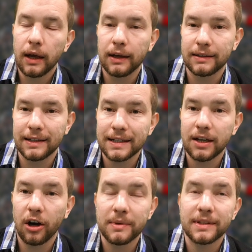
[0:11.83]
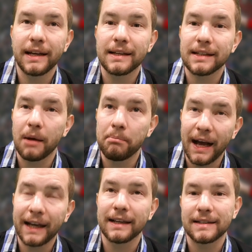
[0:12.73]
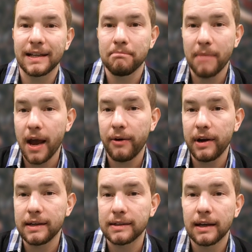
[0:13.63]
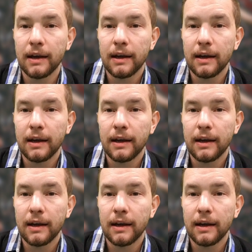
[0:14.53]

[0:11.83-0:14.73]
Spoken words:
as this time Saints are back at St Mary's